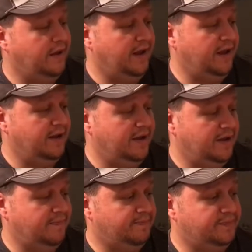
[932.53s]
And
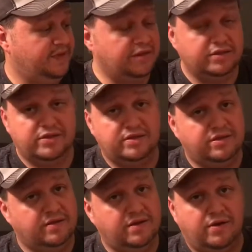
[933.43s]
this is
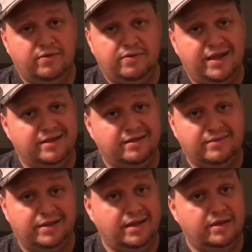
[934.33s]
just,
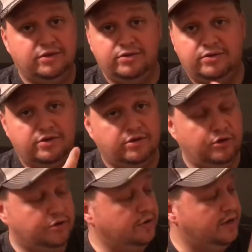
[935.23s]
again,
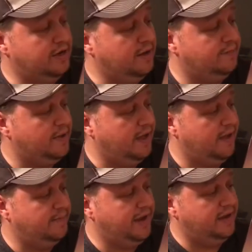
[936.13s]
you could end
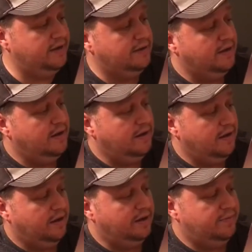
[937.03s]
up paying
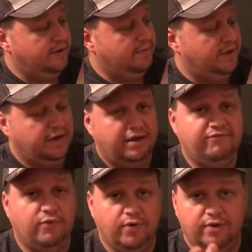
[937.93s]
a little bit of money
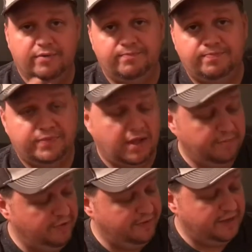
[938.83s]
for a
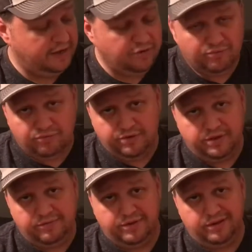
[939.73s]
movie that you
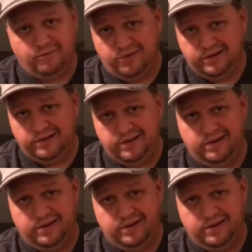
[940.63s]
really, really want.